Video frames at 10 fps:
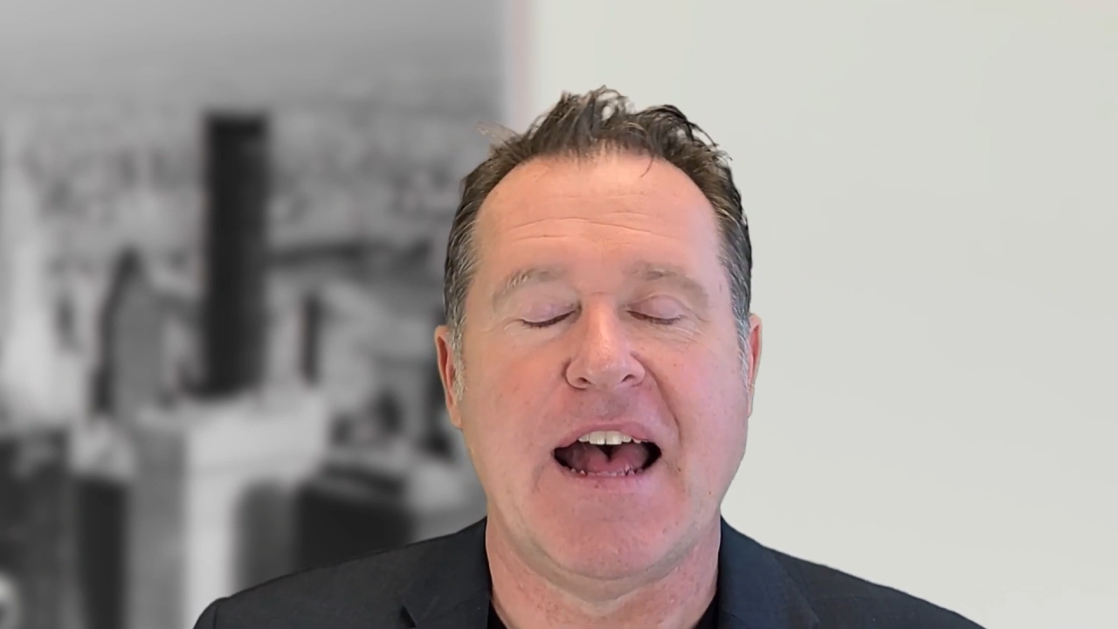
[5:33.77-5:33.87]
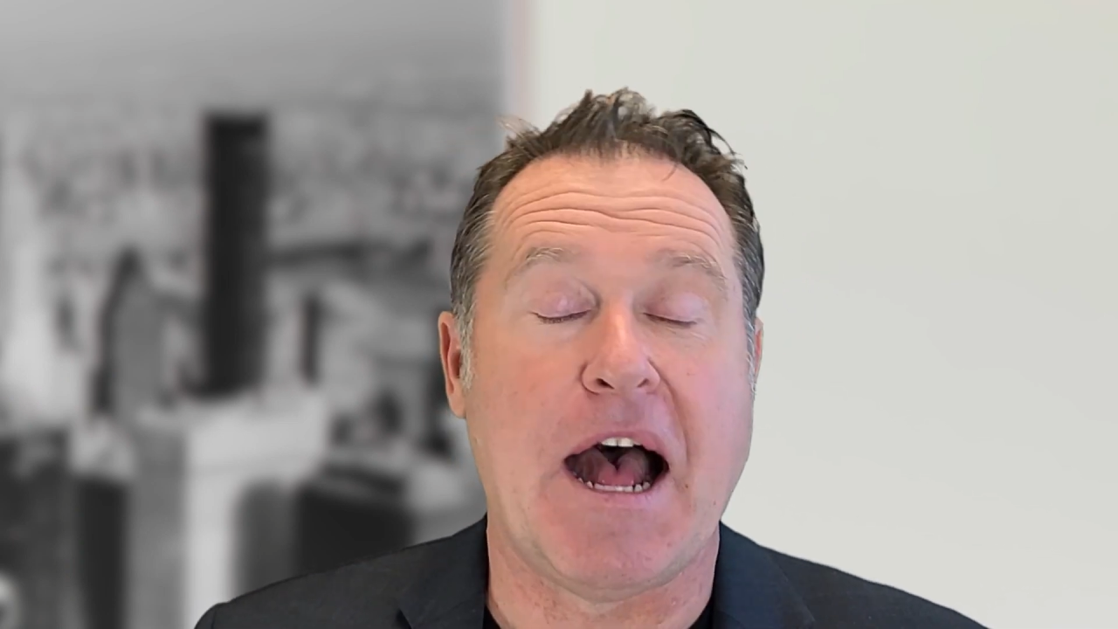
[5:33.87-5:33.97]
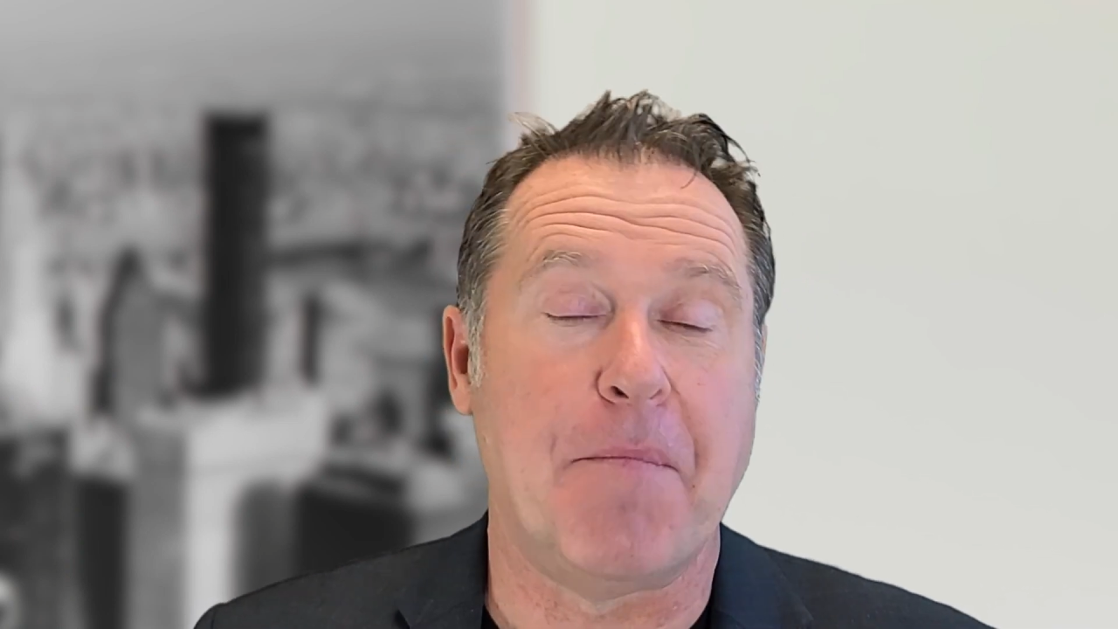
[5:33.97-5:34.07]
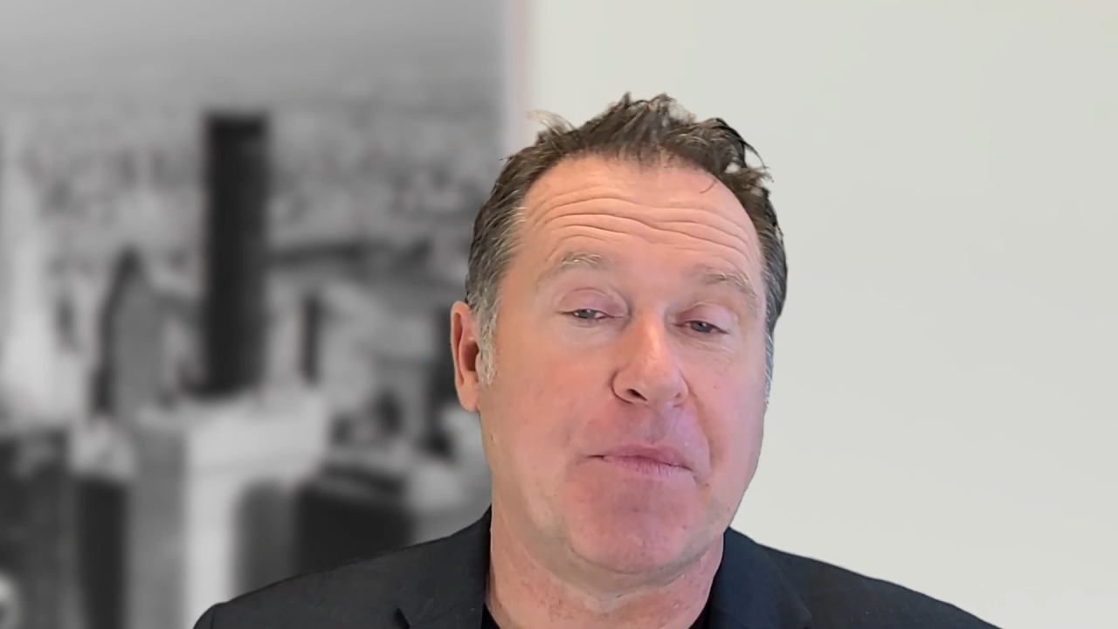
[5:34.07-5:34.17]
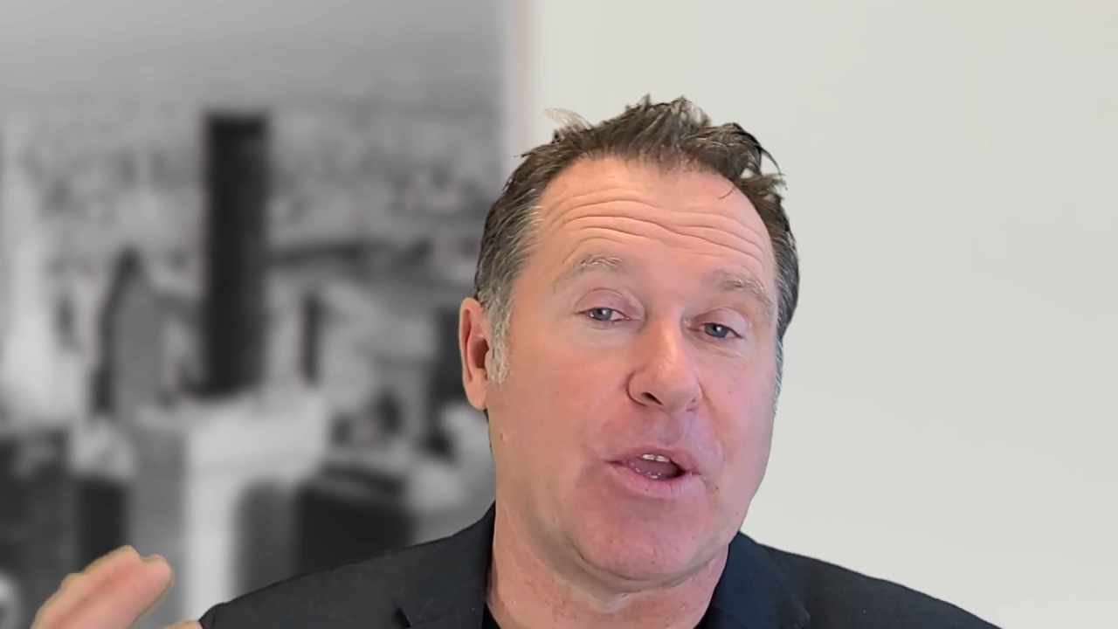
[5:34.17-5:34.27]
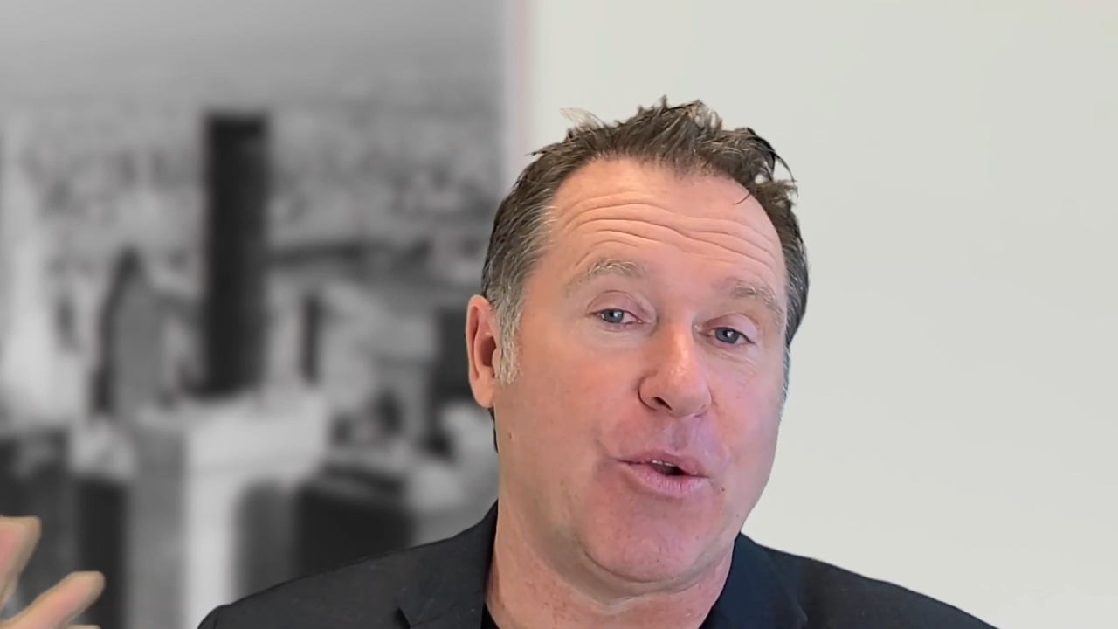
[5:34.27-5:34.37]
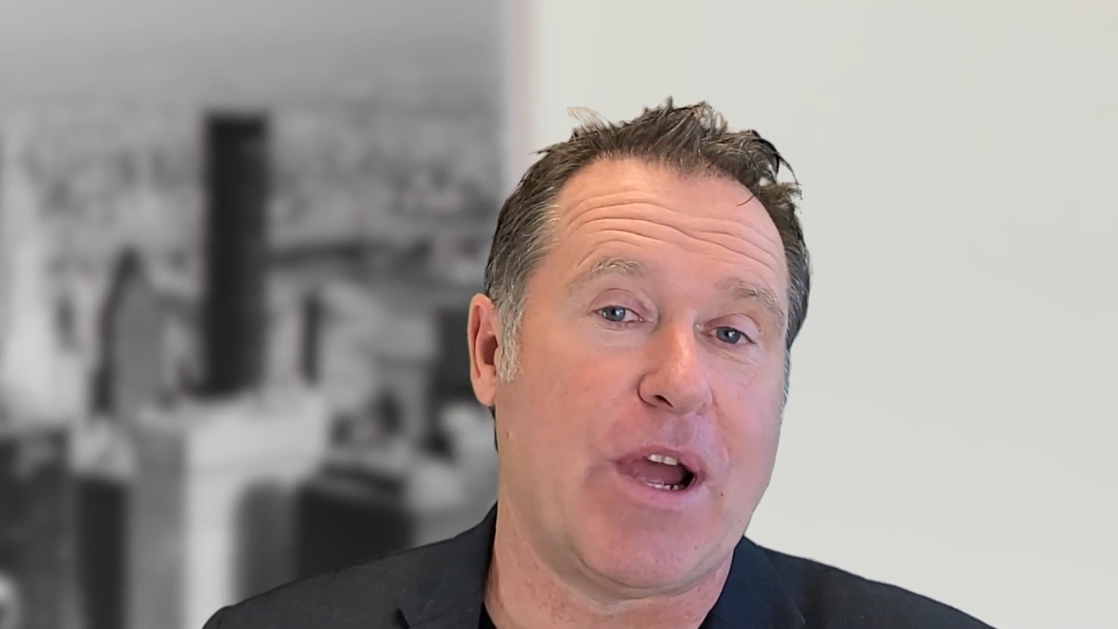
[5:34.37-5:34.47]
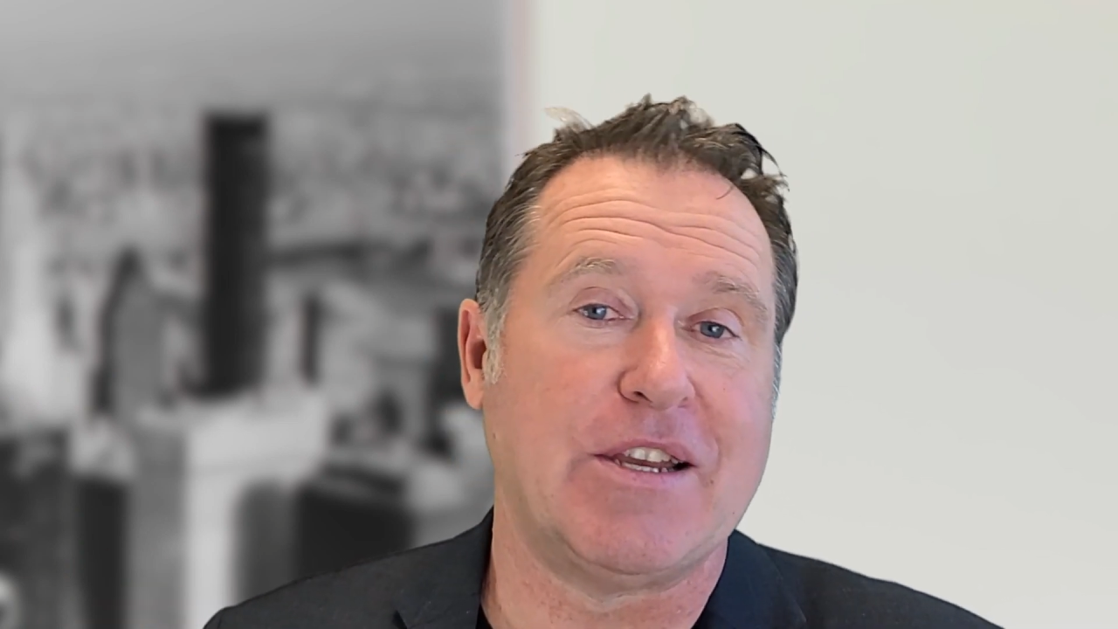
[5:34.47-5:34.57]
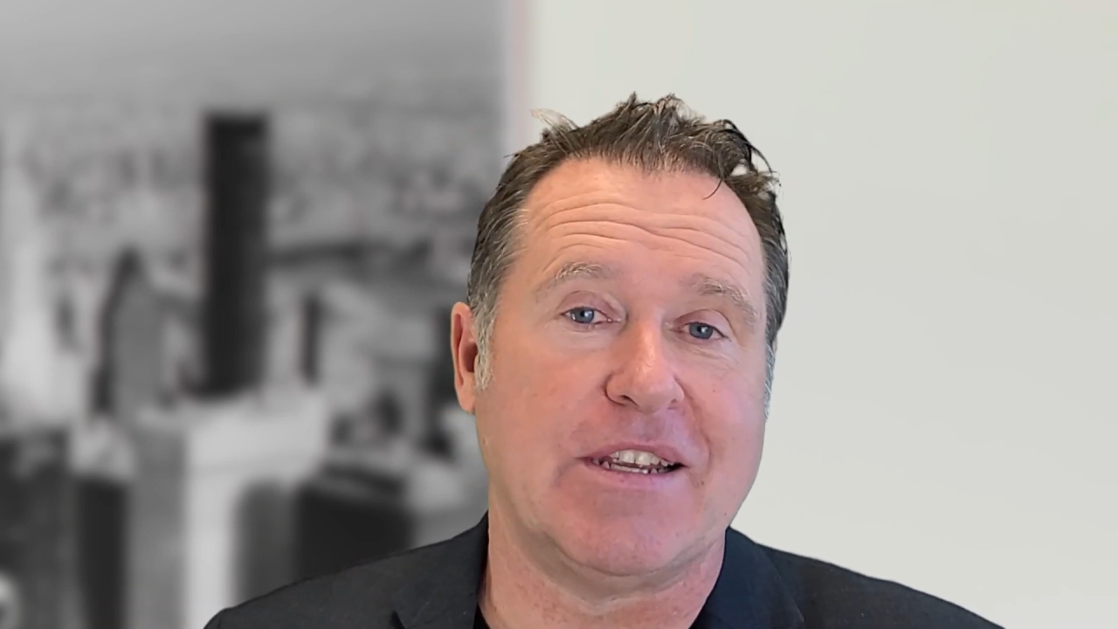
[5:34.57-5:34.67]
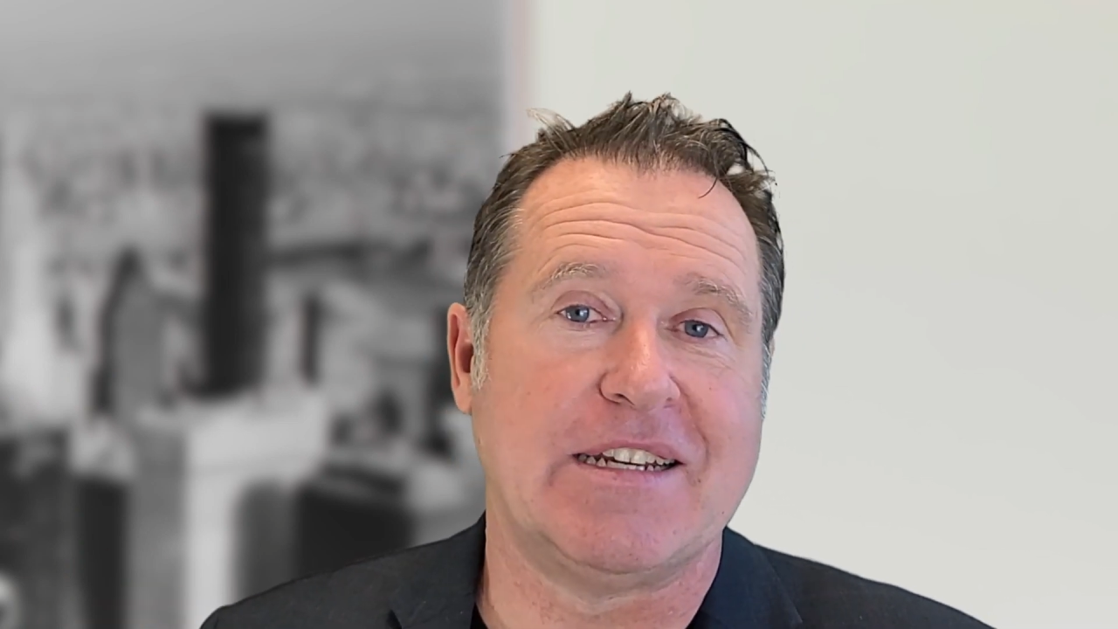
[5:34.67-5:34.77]
Um,
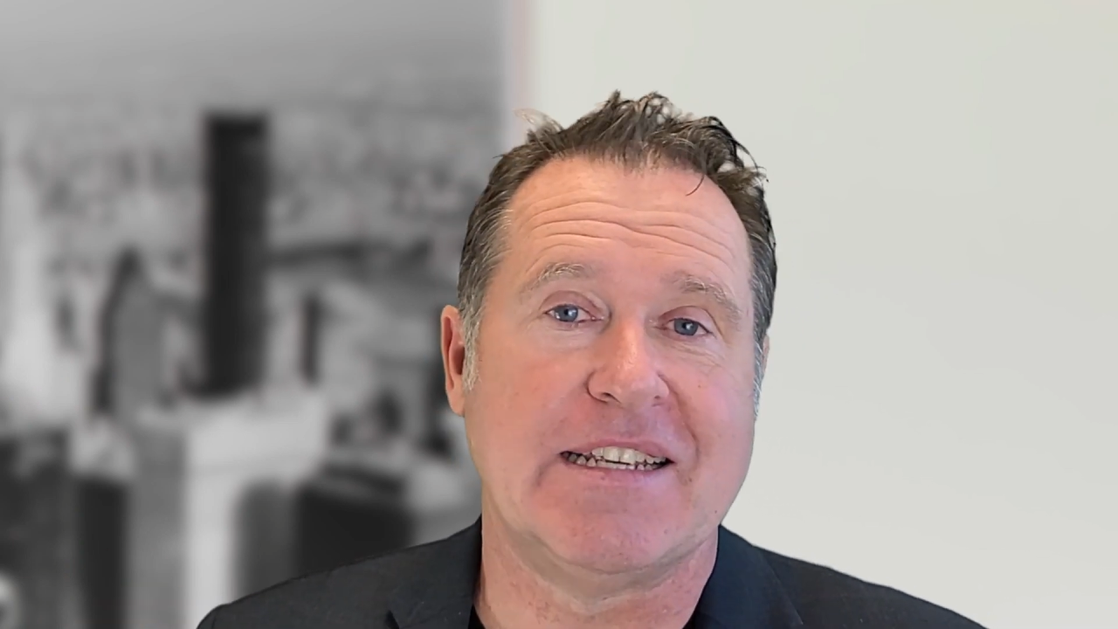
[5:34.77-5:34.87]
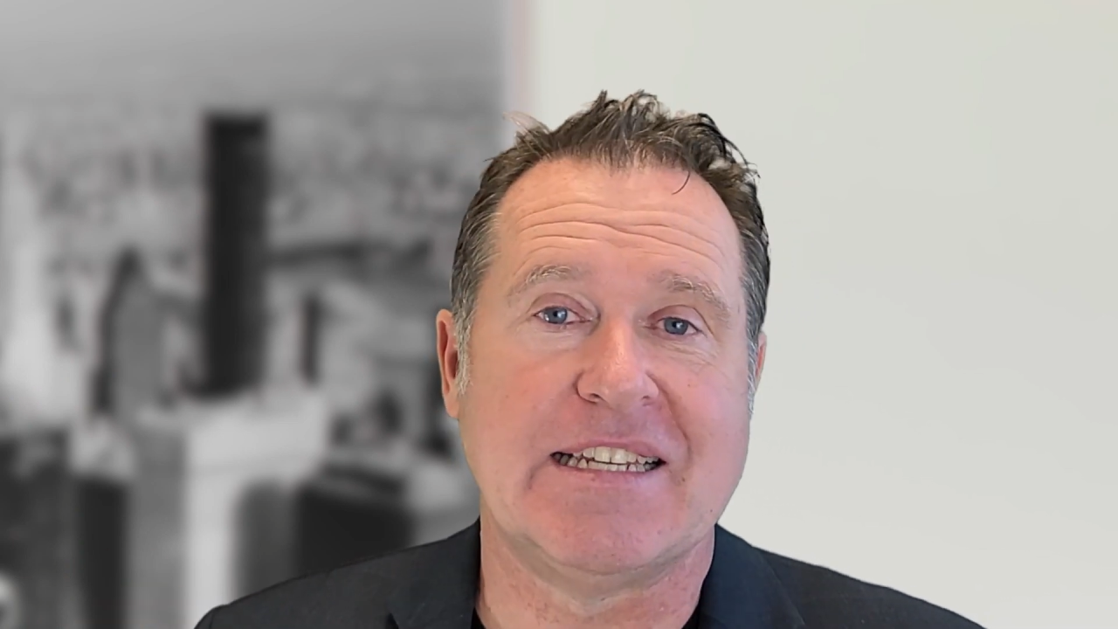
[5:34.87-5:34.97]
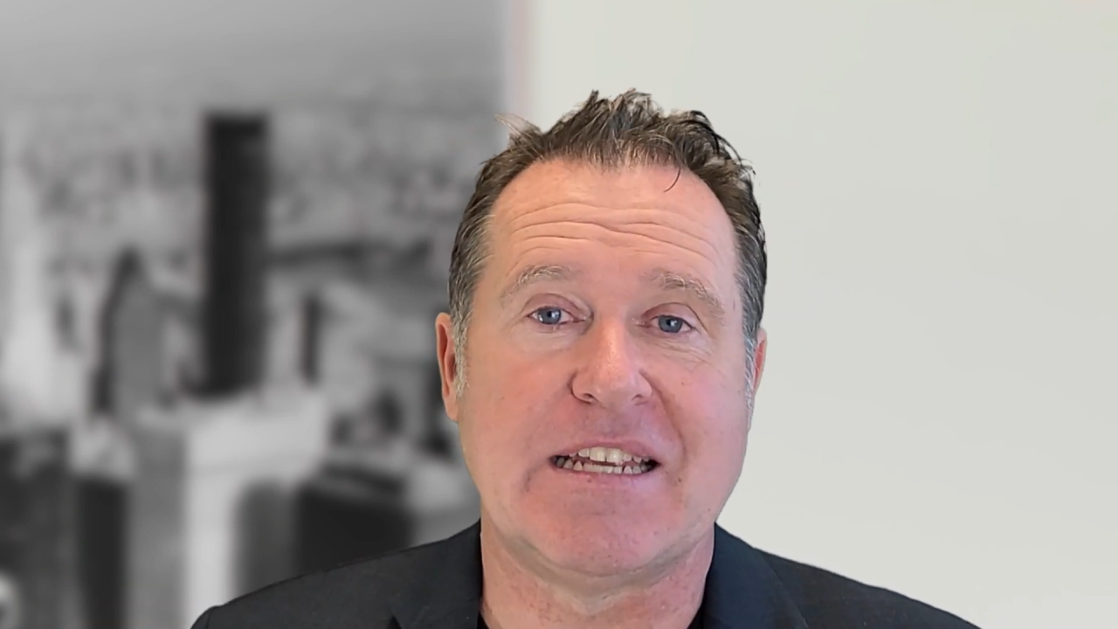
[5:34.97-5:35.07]
congratulations